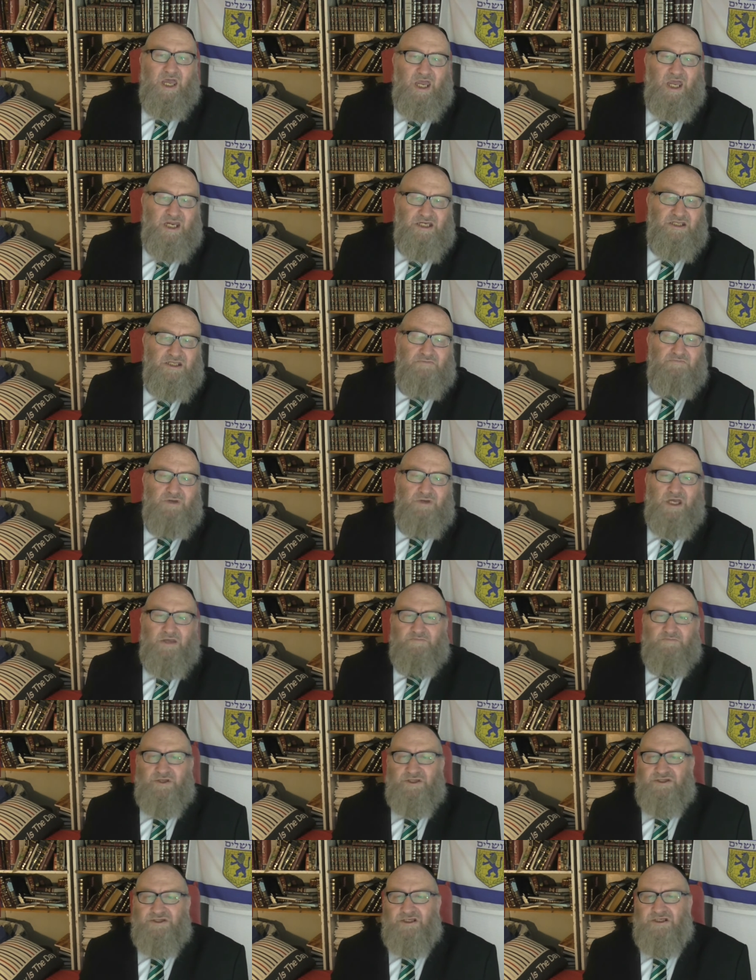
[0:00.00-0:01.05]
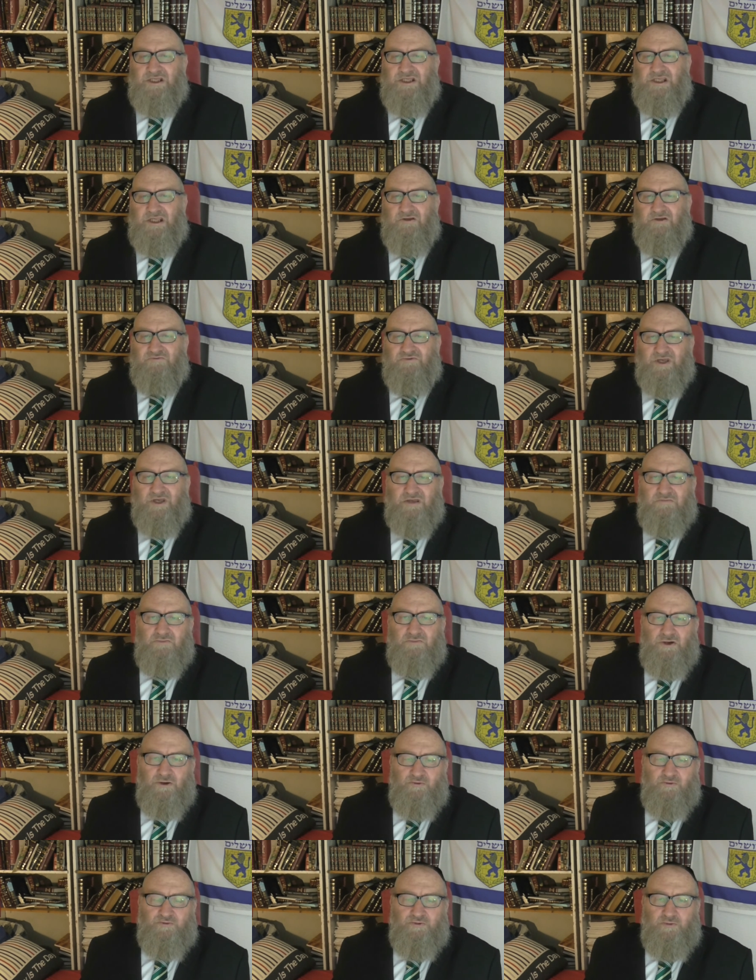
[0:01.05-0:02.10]
And it may be that if they
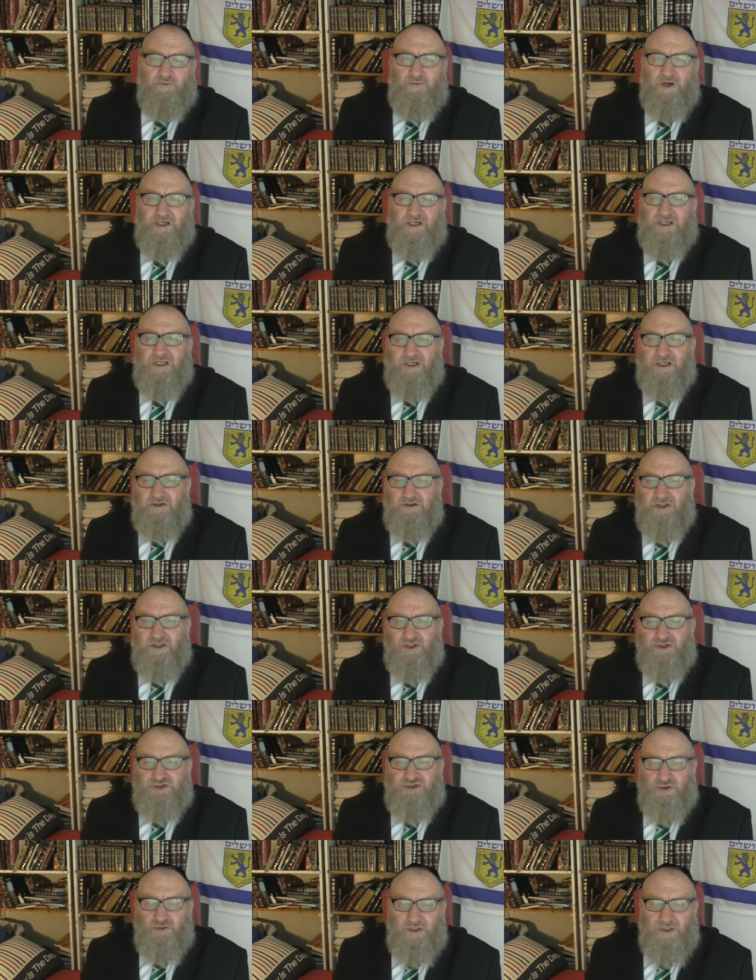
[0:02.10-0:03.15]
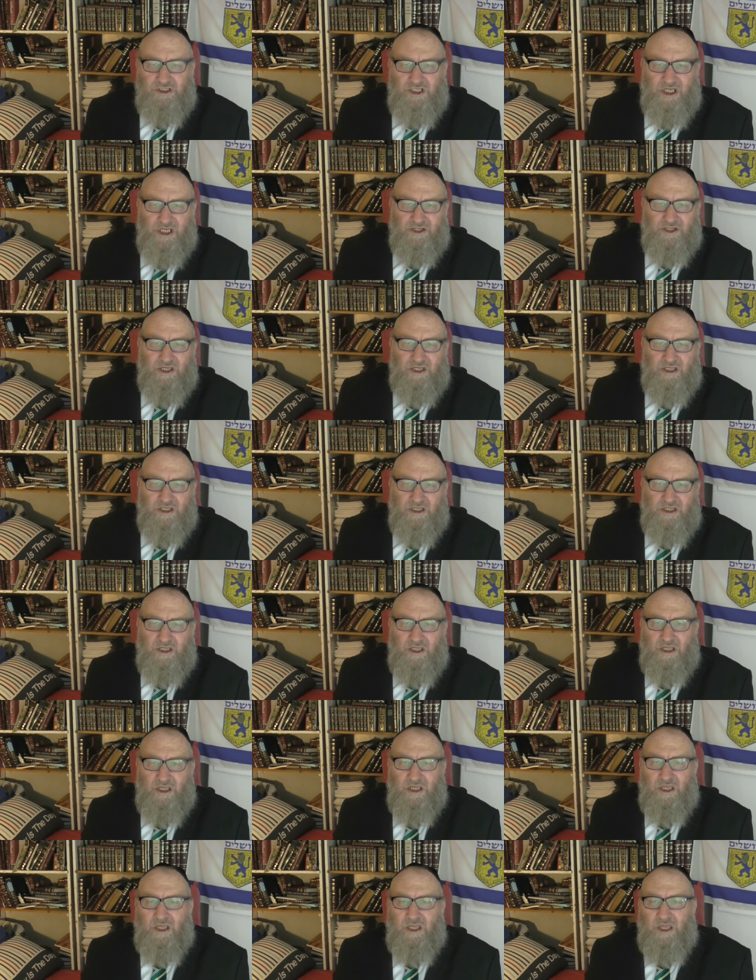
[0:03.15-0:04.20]
move from one area to another,
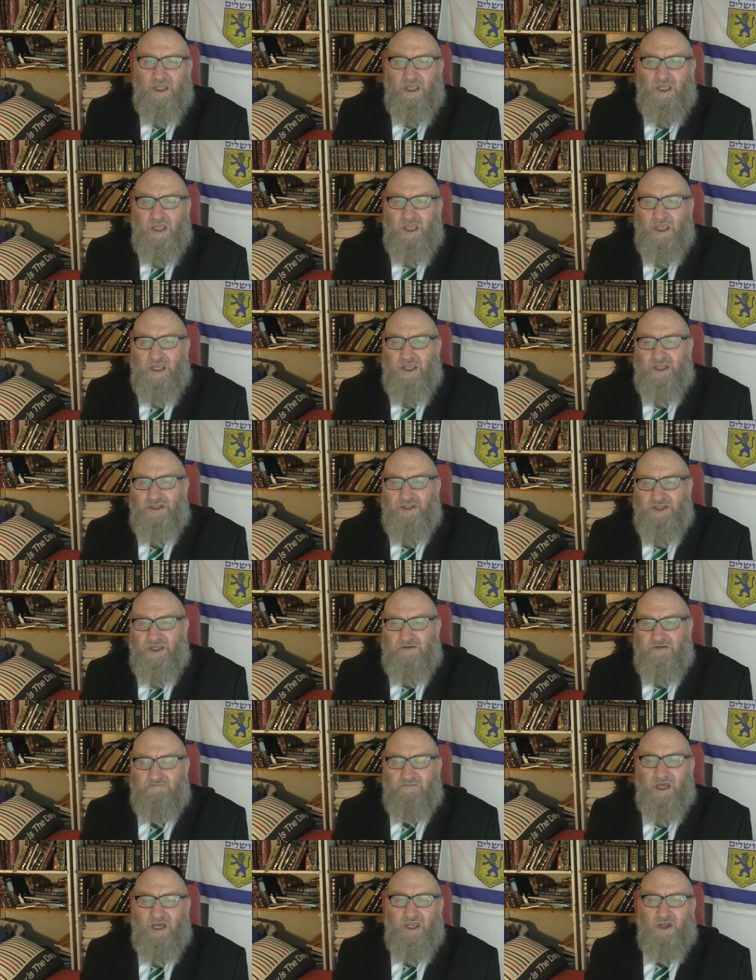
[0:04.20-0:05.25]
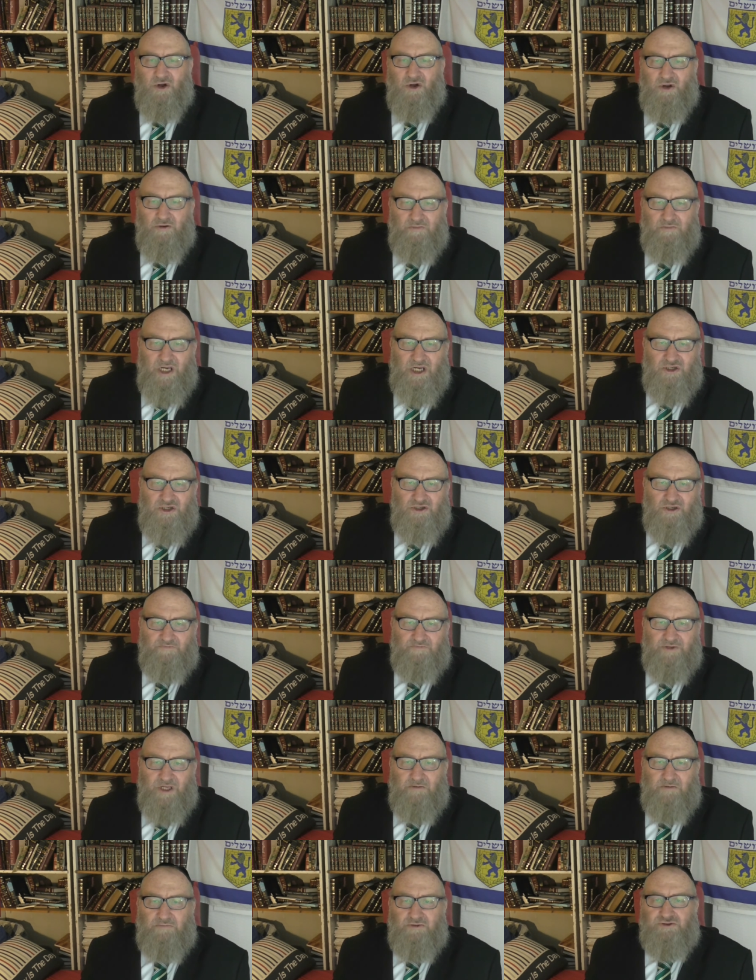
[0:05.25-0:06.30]
they may or may not
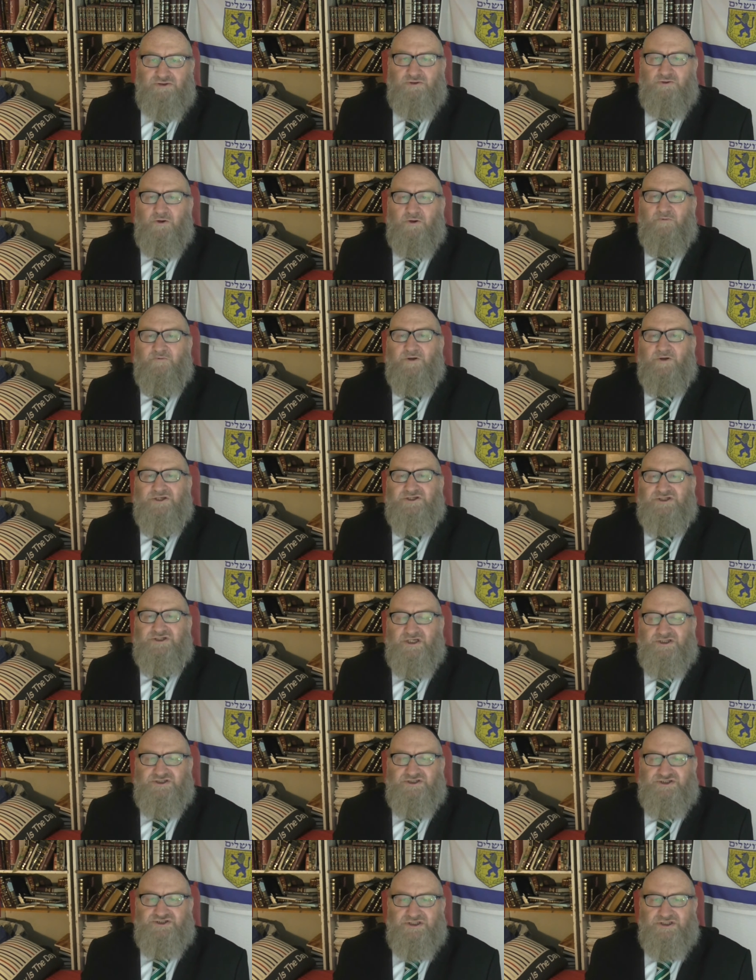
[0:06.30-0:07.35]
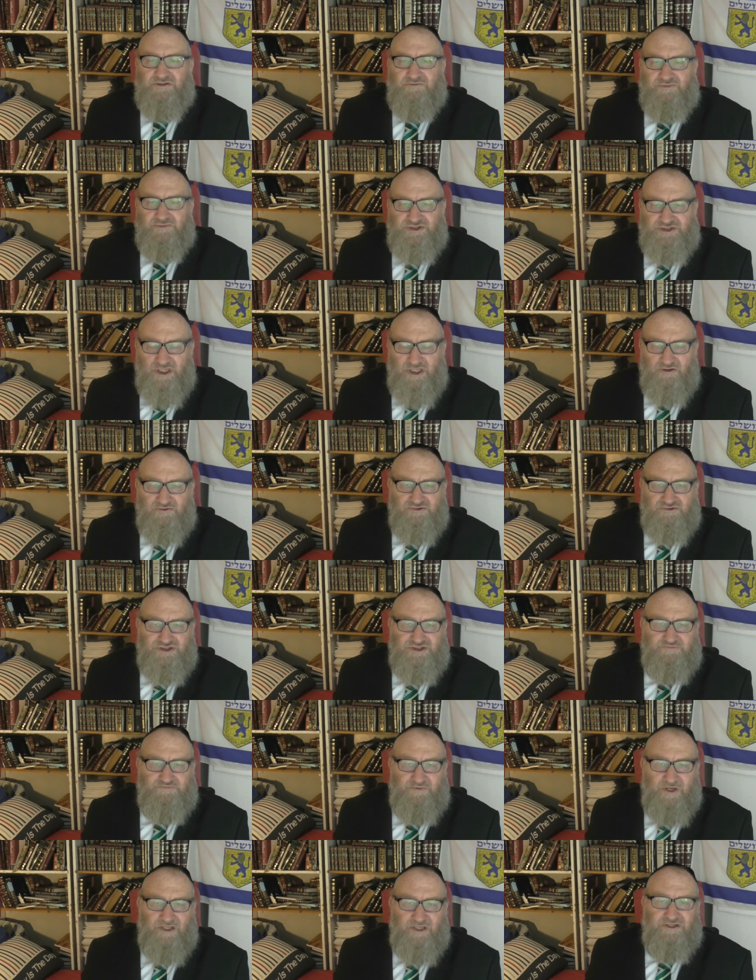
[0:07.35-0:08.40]
be able to affect changes in
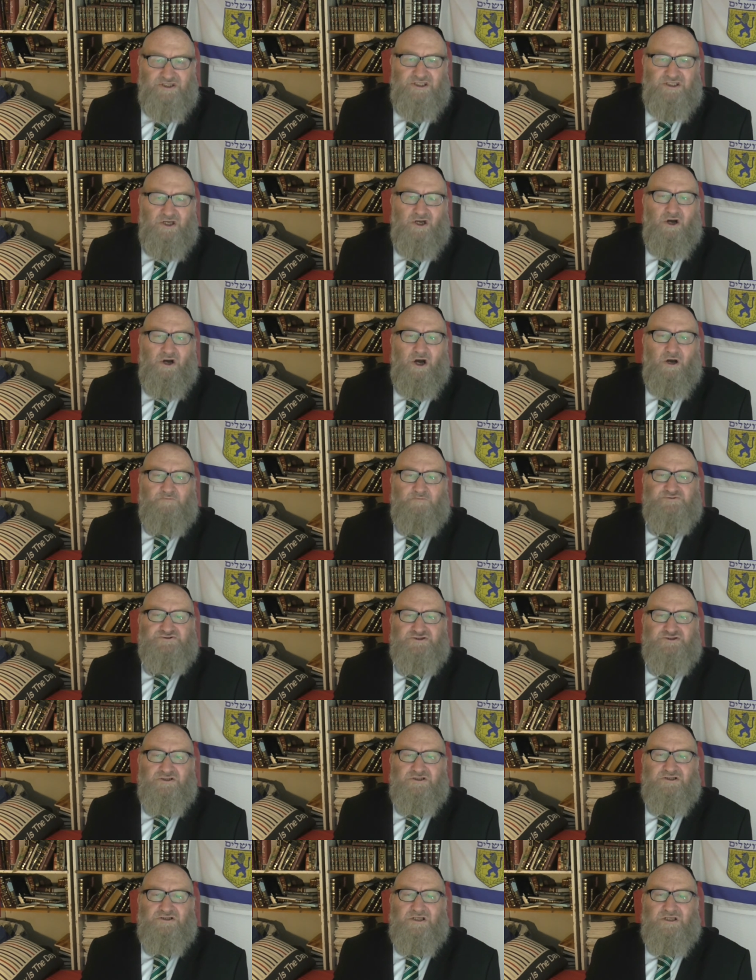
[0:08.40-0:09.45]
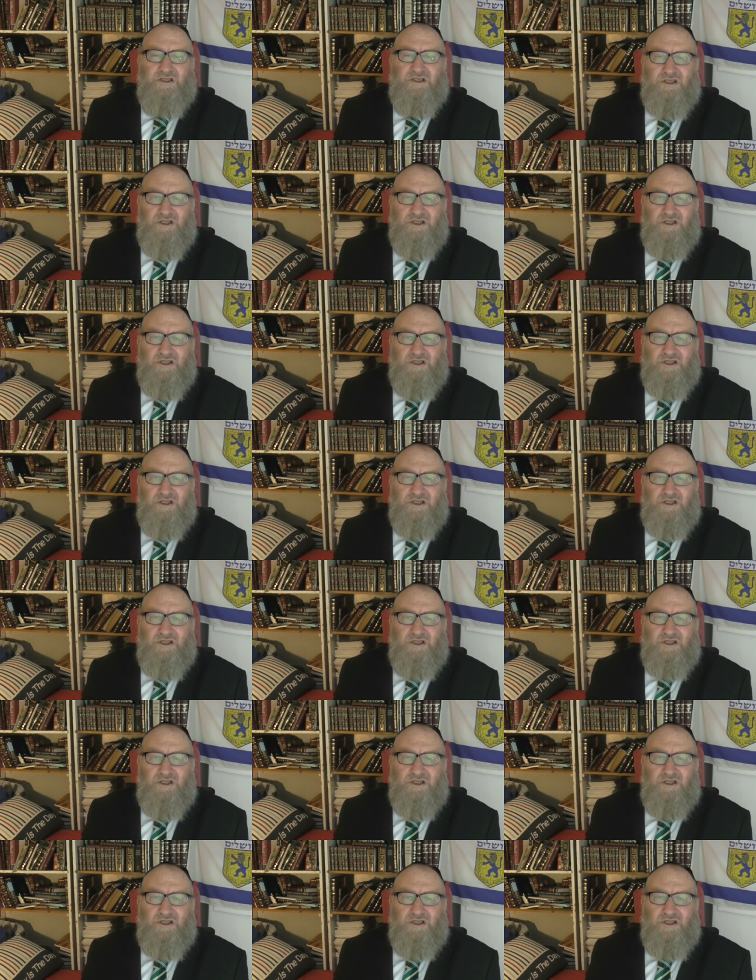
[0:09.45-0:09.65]
themselves, but the option